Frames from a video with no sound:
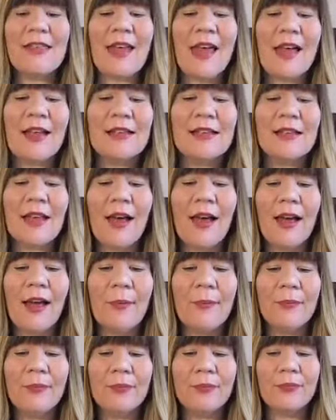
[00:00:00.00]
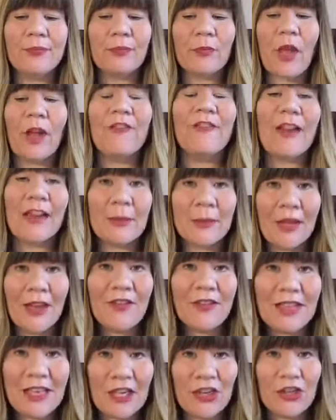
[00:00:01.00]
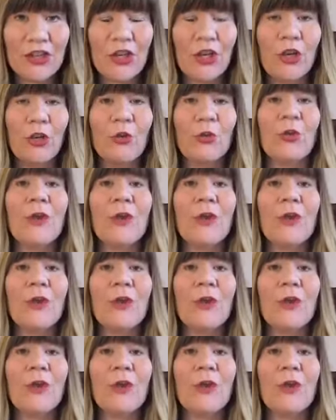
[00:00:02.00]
that I found a bit of an issue